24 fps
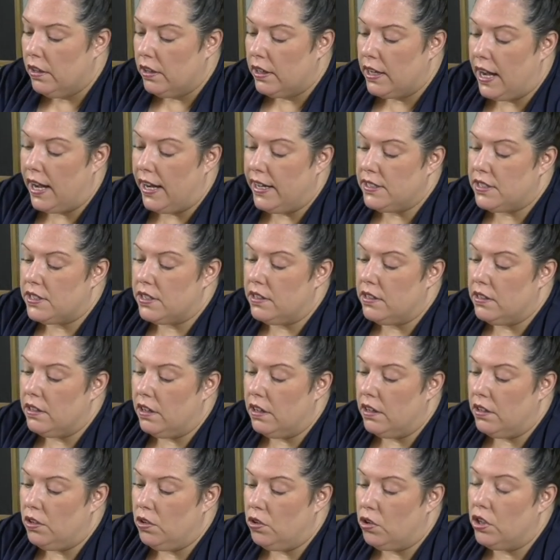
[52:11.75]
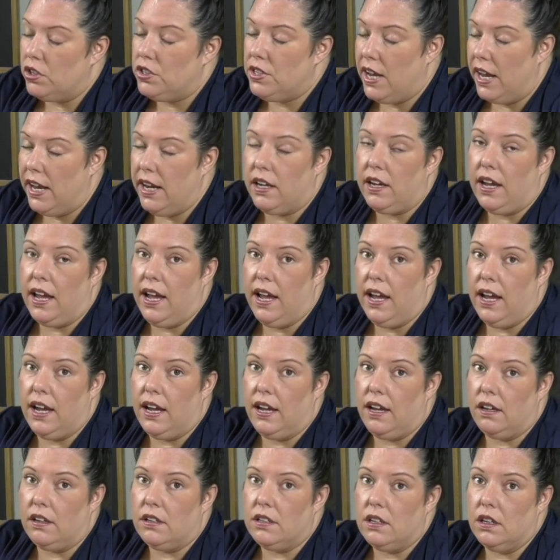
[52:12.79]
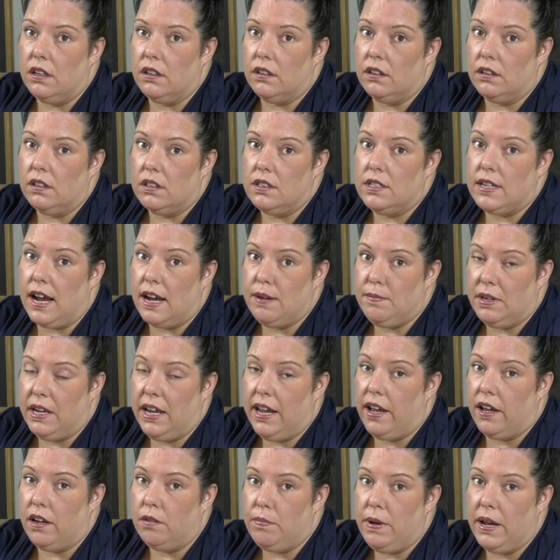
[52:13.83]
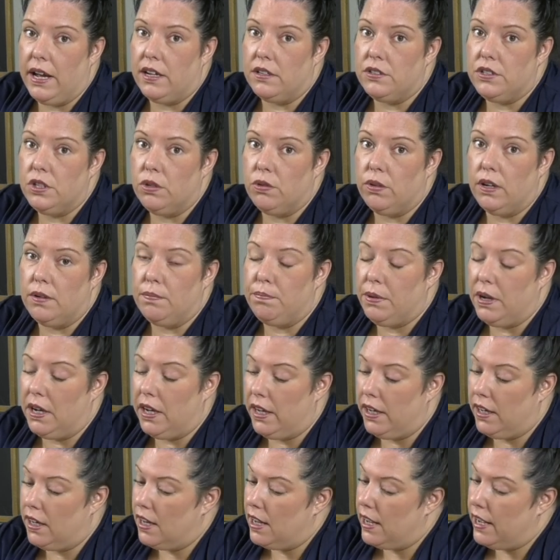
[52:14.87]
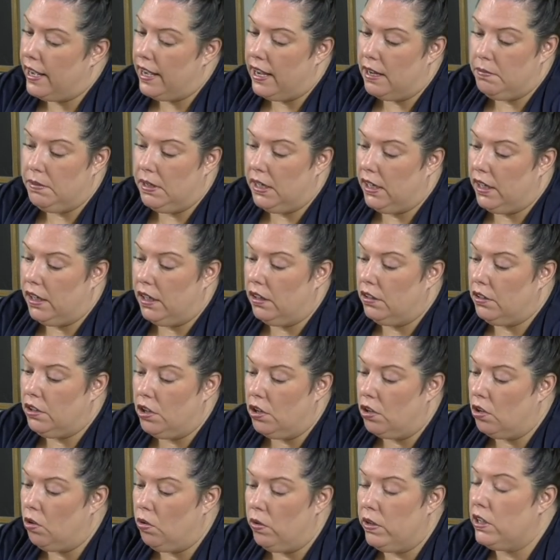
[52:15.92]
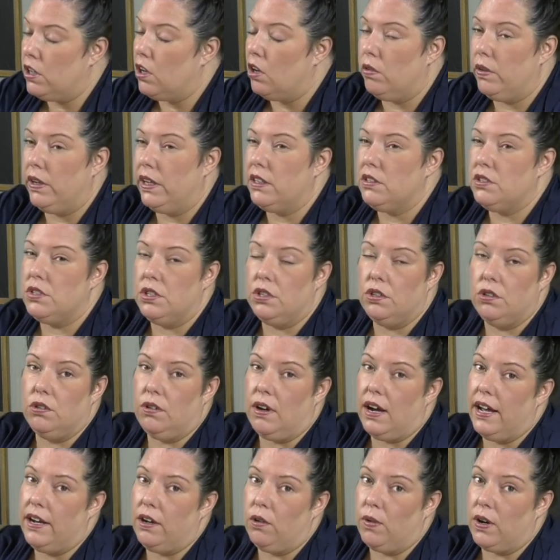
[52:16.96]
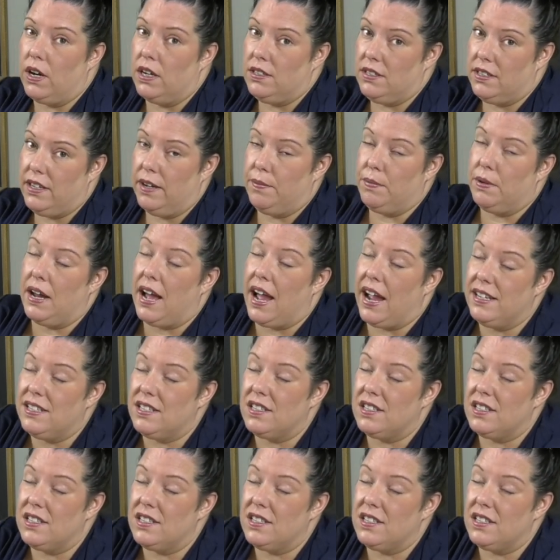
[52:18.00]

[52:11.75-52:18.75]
Guys, you could take a diamond hand pad to it, but I mean, you're only going to, I don't want to say, but I